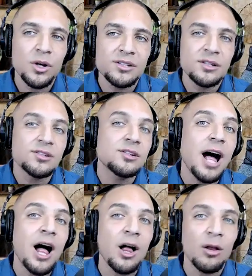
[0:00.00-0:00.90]
what
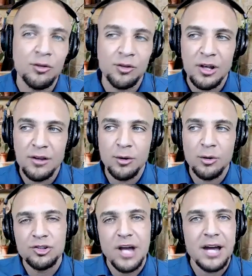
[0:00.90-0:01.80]
dissolves
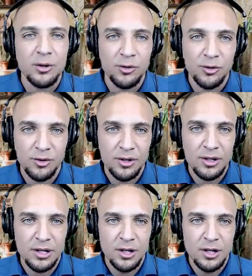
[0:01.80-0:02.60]
those shadows.